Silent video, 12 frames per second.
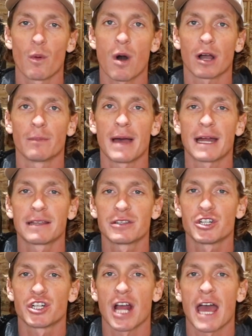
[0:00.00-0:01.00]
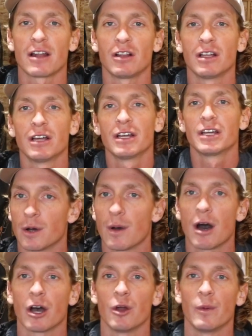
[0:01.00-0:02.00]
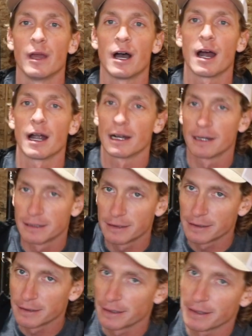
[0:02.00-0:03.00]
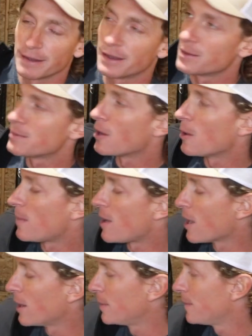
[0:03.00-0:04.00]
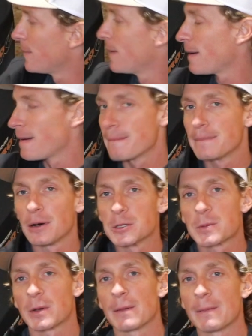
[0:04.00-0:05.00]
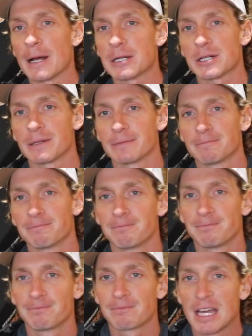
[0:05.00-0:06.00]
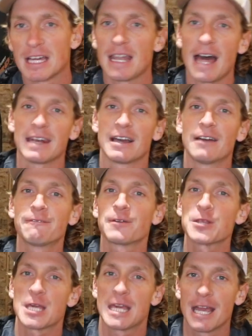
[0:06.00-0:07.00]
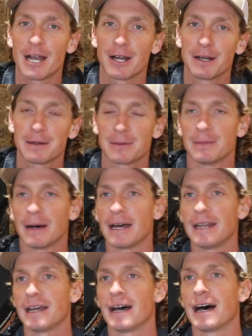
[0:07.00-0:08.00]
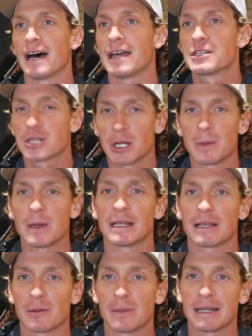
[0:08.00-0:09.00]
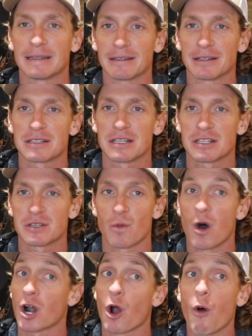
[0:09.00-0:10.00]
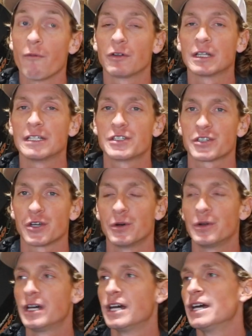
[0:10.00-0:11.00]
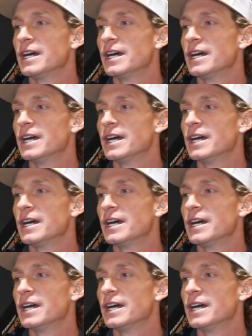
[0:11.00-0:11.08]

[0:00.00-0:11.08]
Welcome back to the channel. Well, here we are in the boat barn. Boat's pretty much not done for the year, but it's going to be a little bit till it sees some water, hopefully soon.